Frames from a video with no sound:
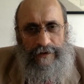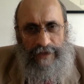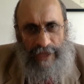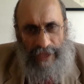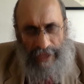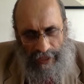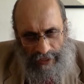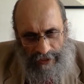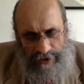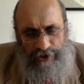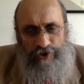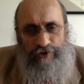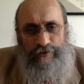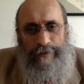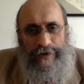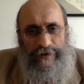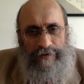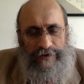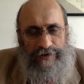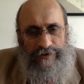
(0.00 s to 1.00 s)
There has
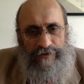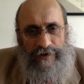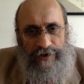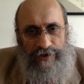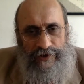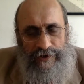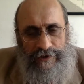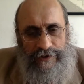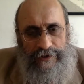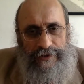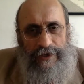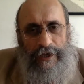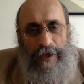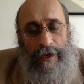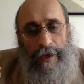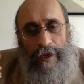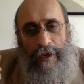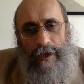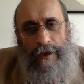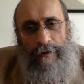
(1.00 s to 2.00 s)
to be restrictions,
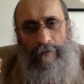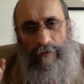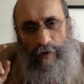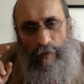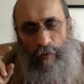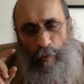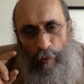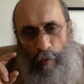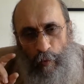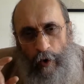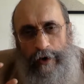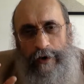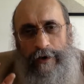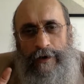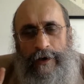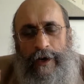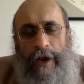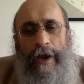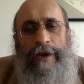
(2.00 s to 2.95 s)
but what